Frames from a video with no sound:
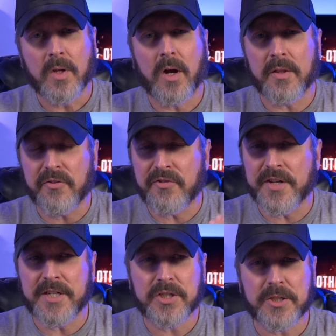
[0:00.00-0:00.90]
on the
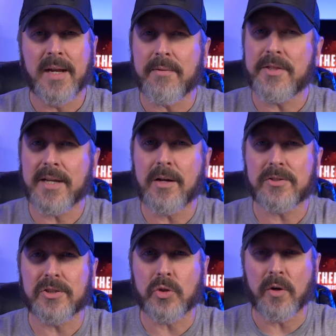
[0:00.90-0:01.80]
finish. Everything
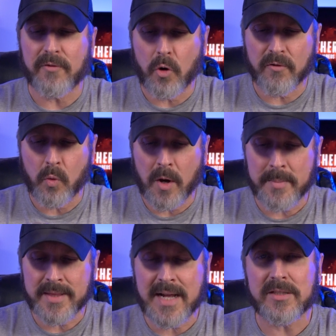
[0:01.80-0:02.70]
else is sort of
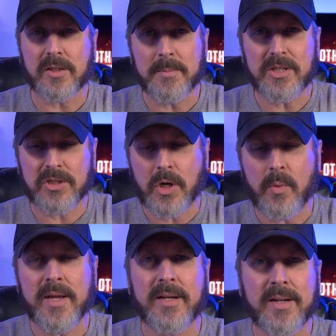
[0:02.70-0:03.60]
overwhelming that, so let me just
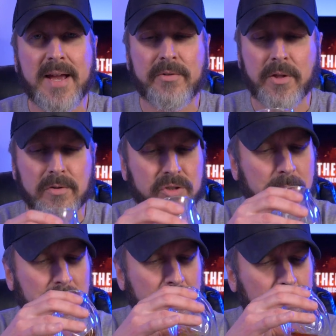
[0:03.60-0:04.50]
go in and have another
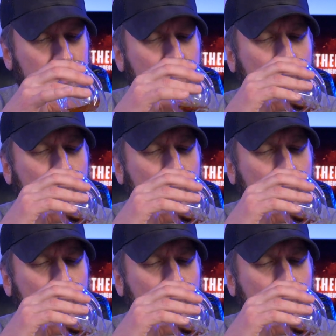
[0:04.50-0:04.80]
sip here.